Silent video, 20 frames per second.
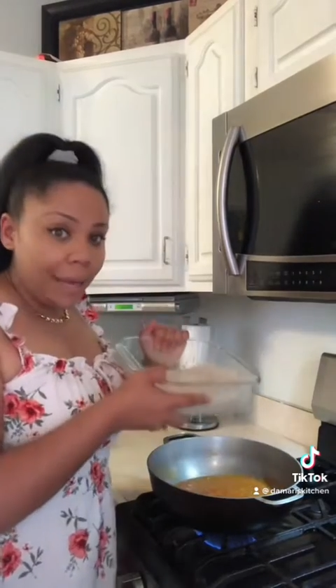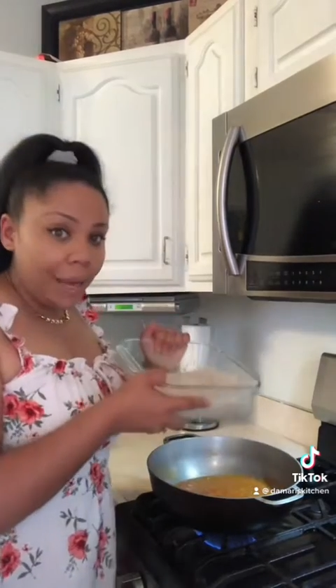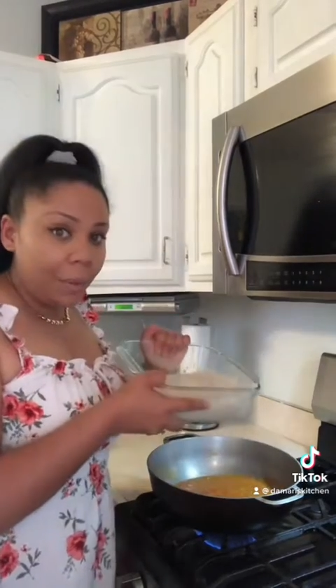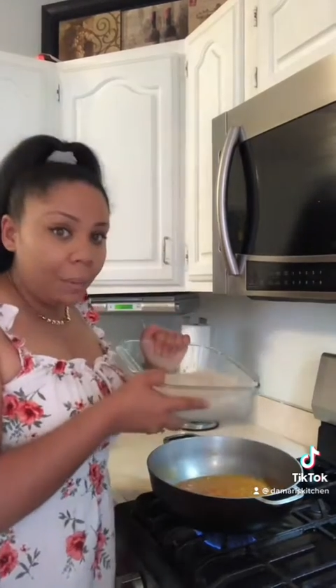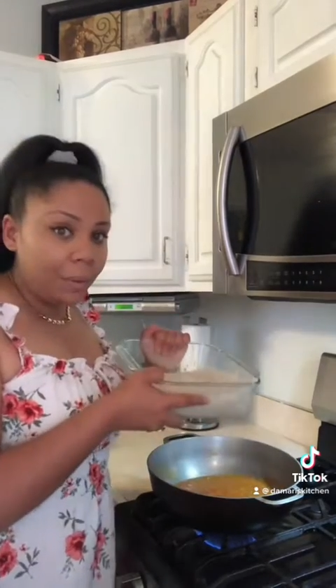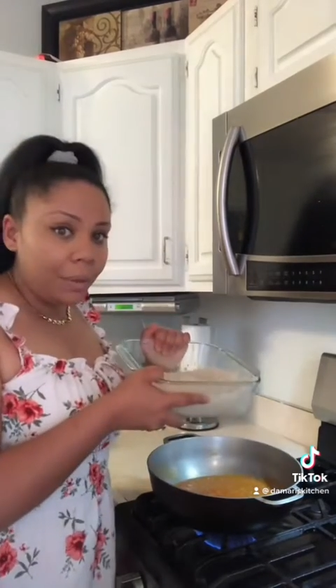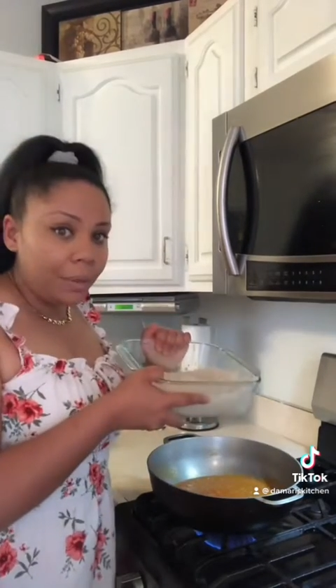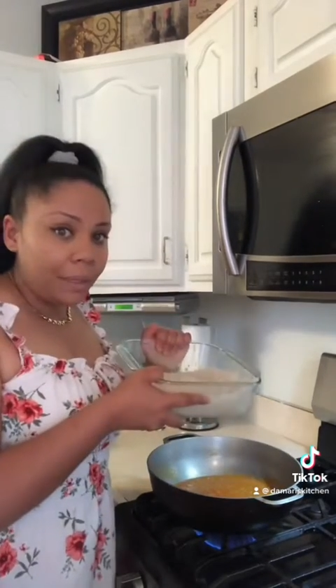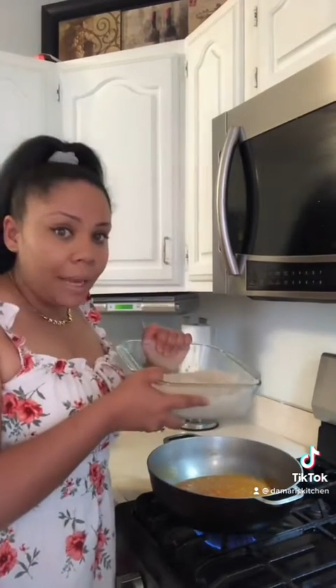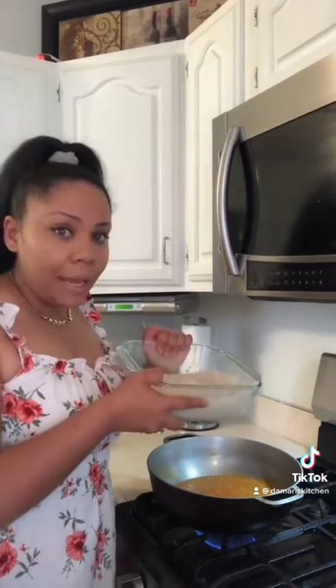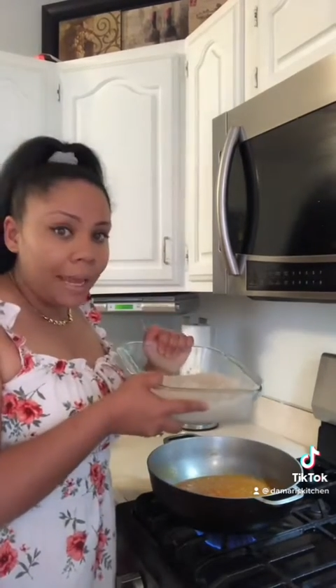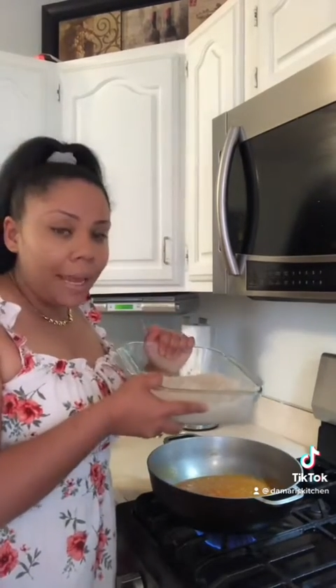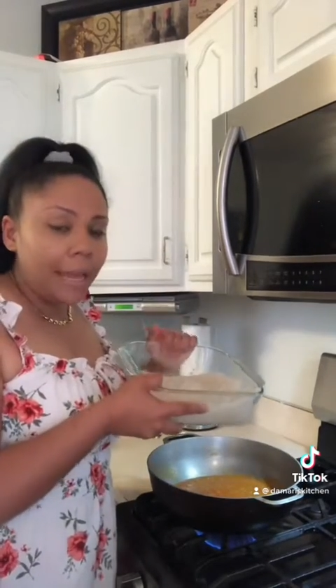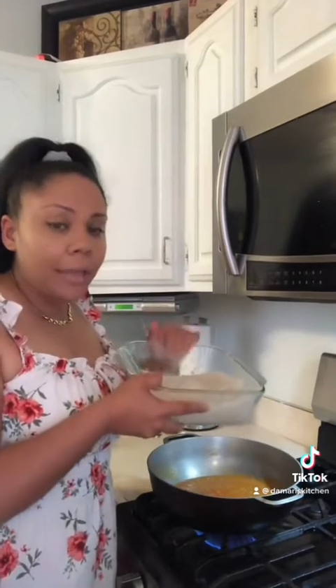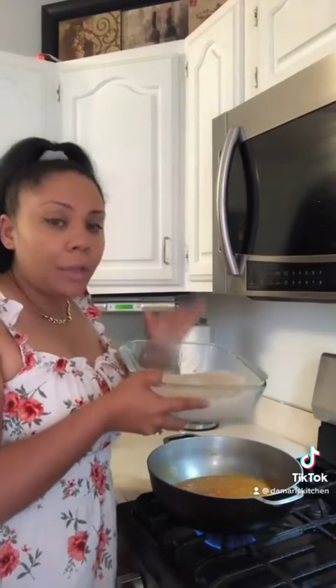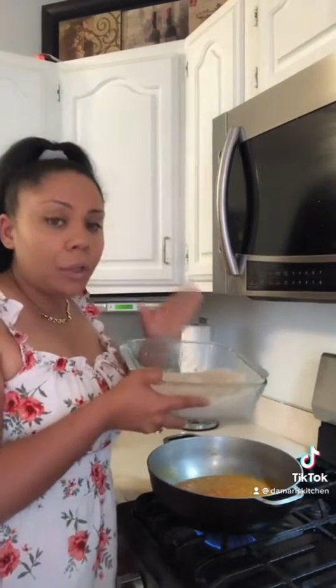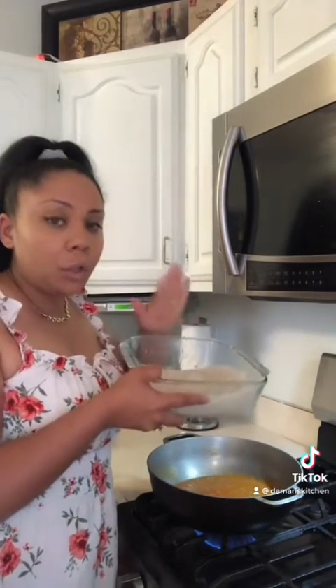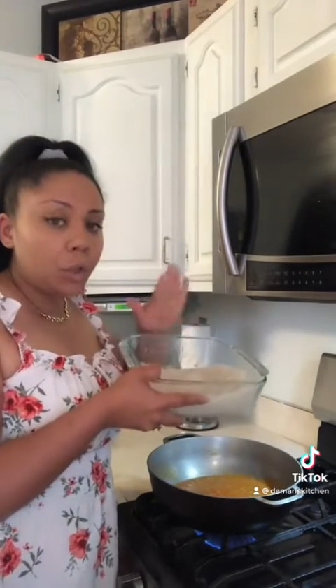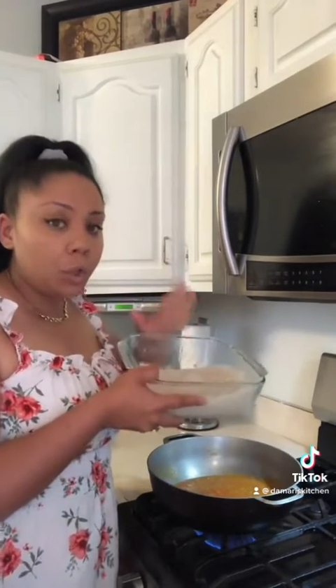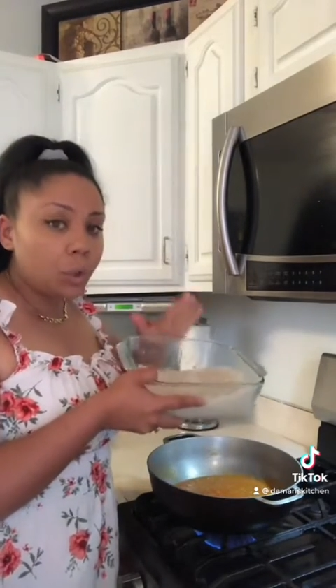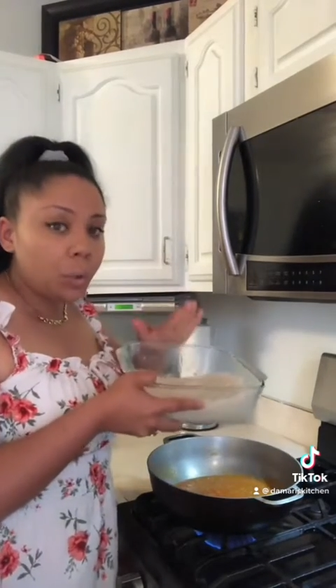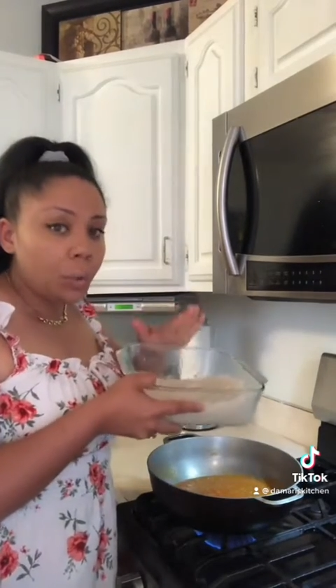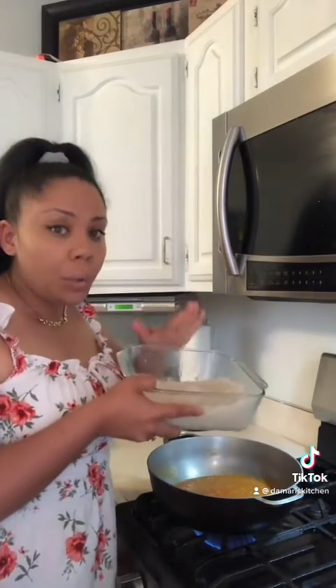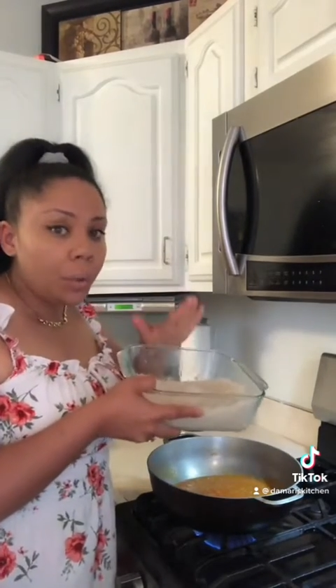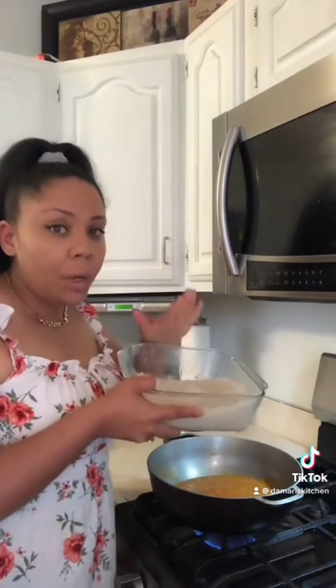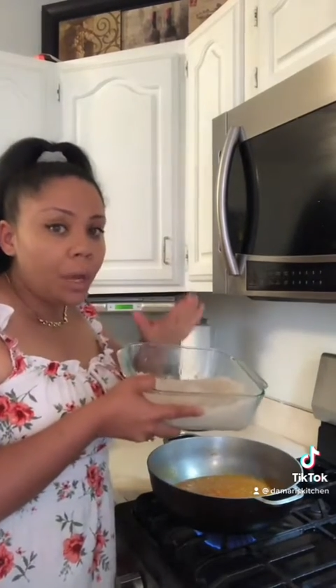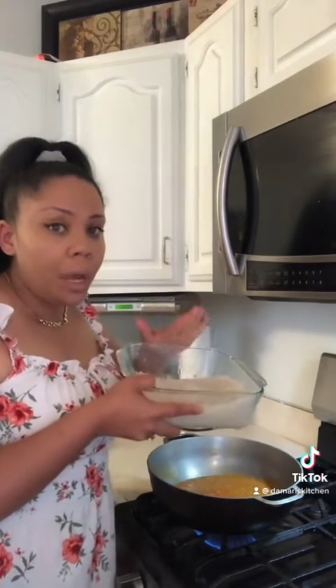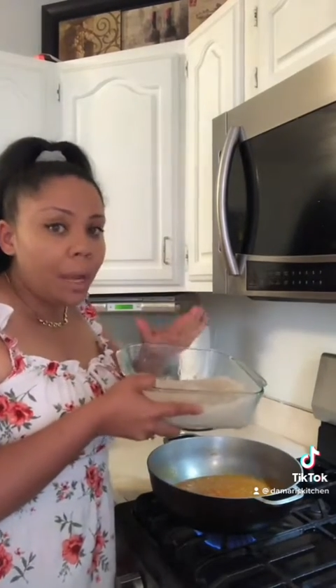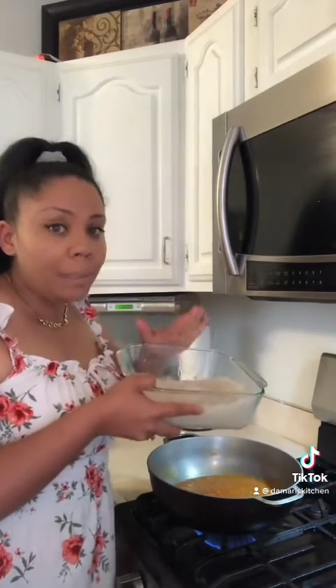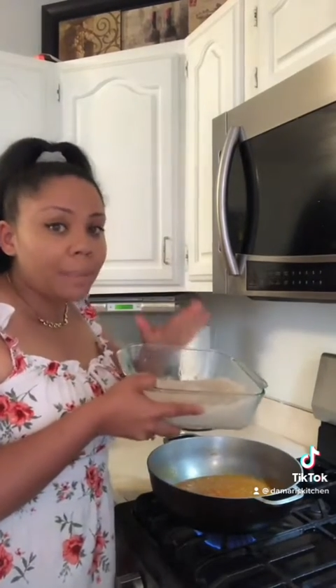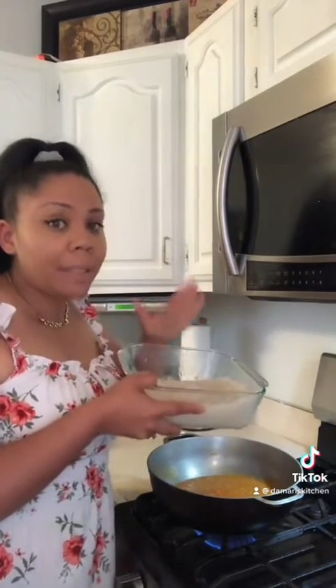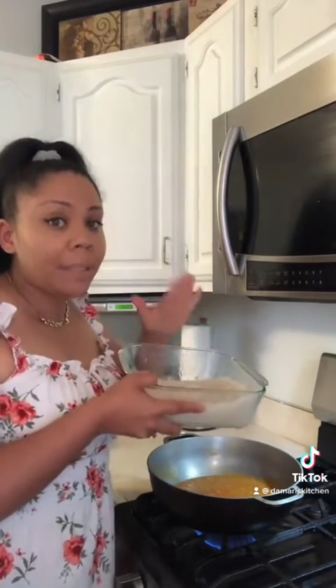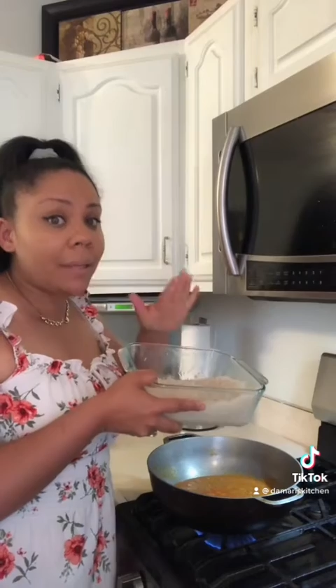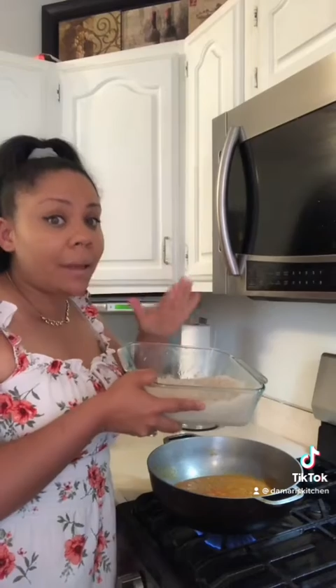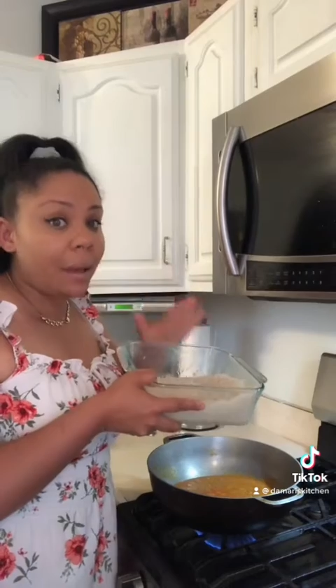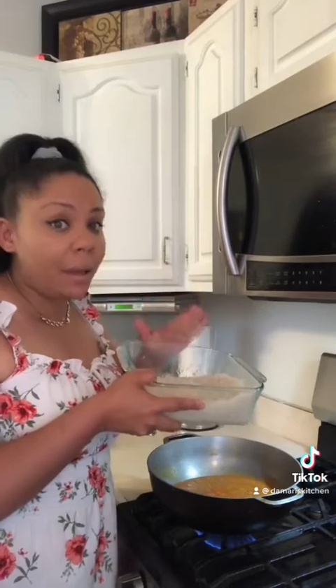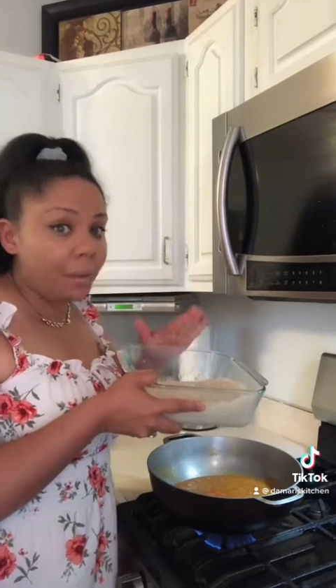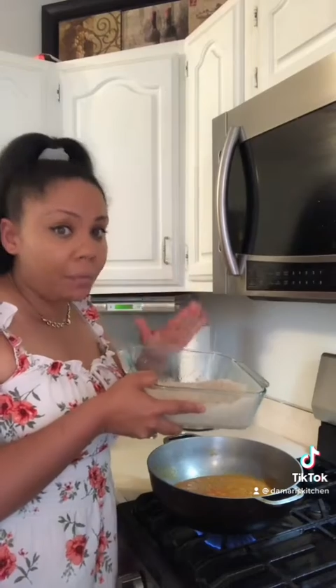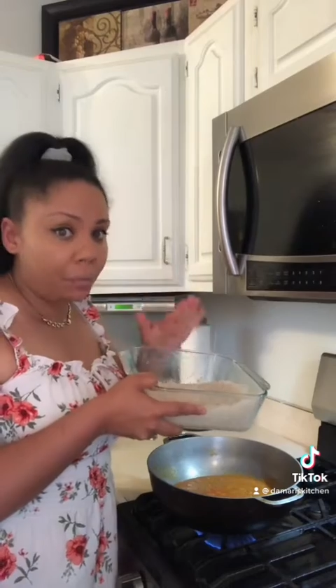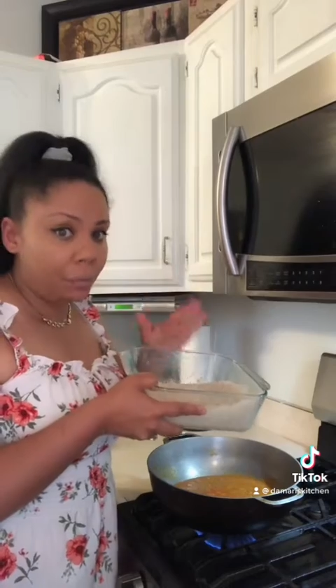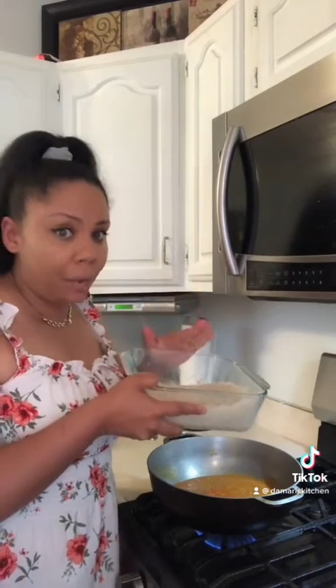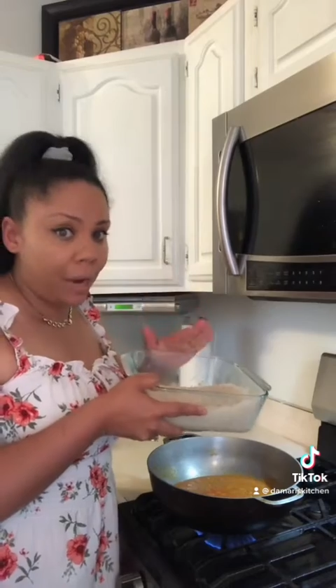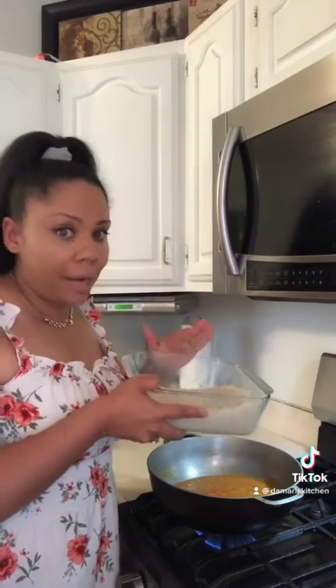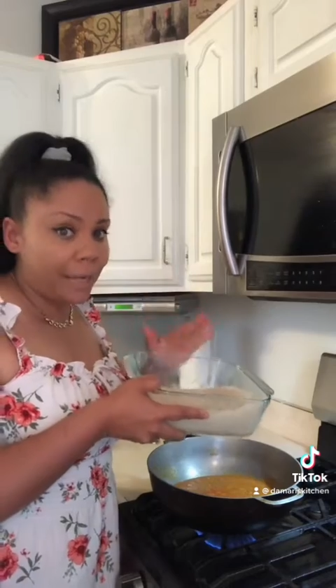we're gonna add 2 cups of rice.